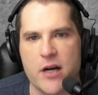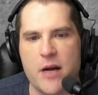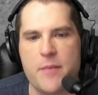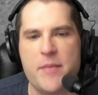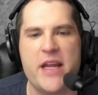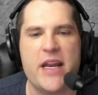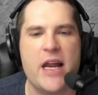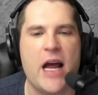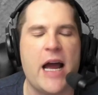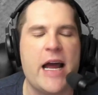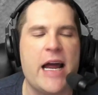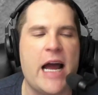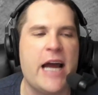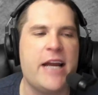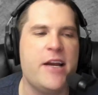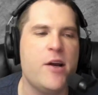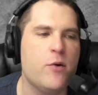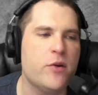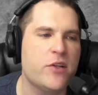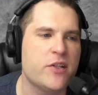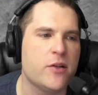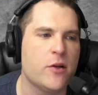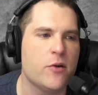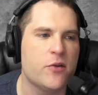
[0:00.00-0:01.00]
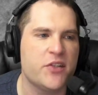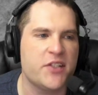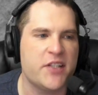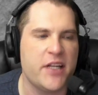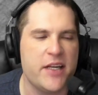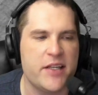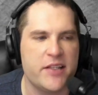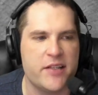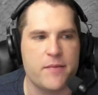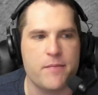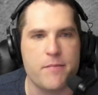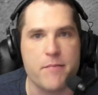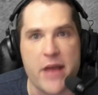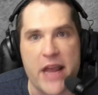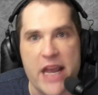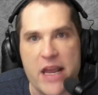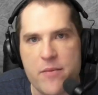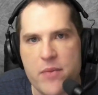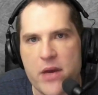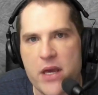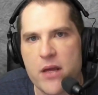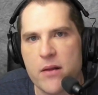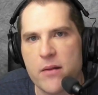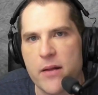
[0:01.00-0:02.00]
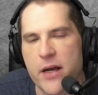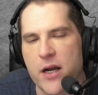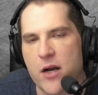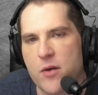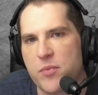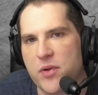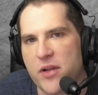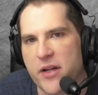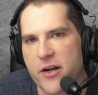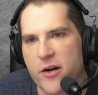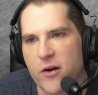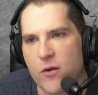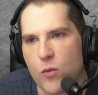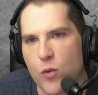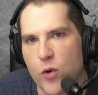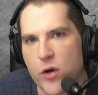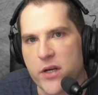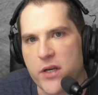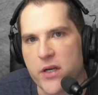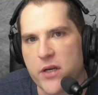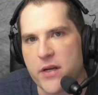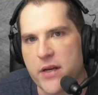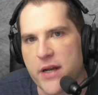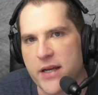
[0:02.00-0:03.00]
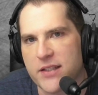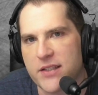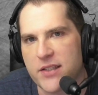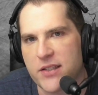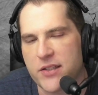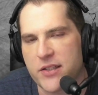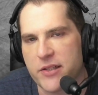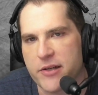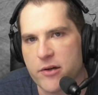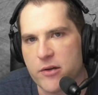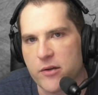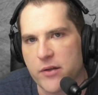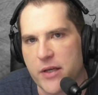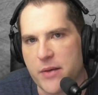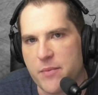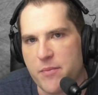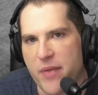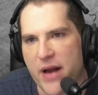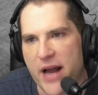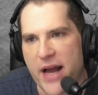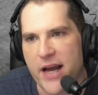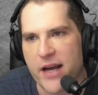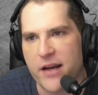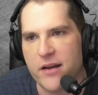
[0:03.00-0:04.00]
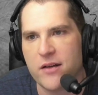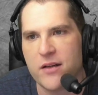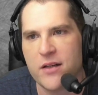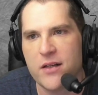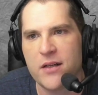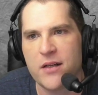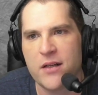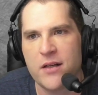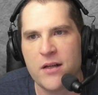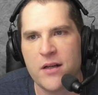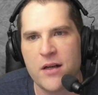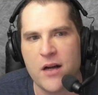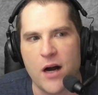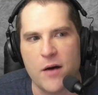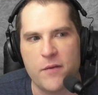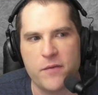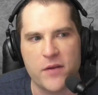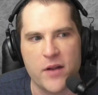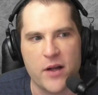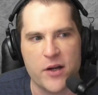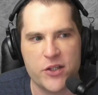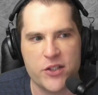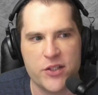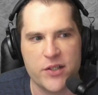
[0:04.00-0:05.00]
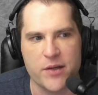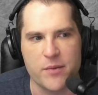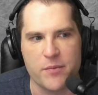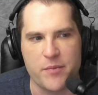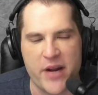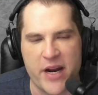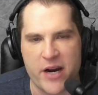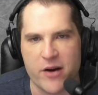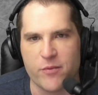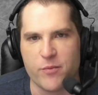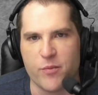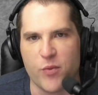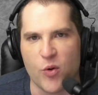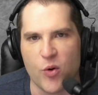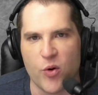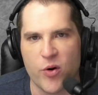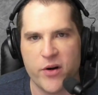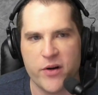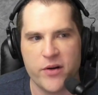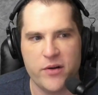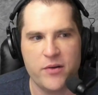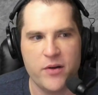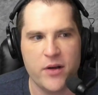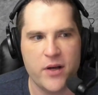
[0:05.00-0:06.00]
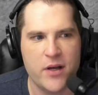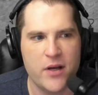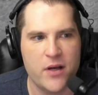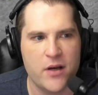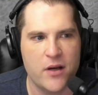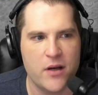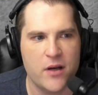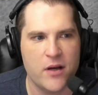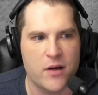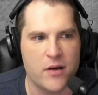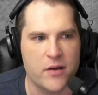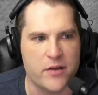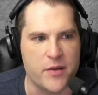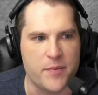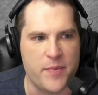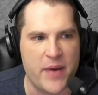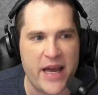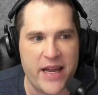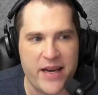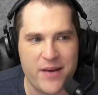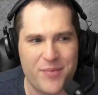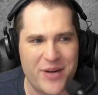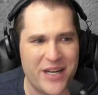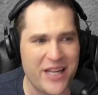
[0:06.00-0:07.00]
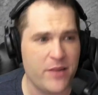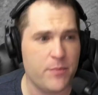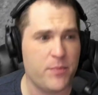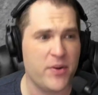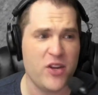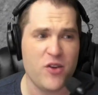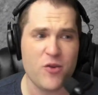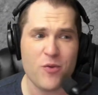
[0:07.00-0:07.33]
I mean, I, I know it's low stakes and maybe like a player wouldn't necessarily bet a flush on a paired board, depend but he, but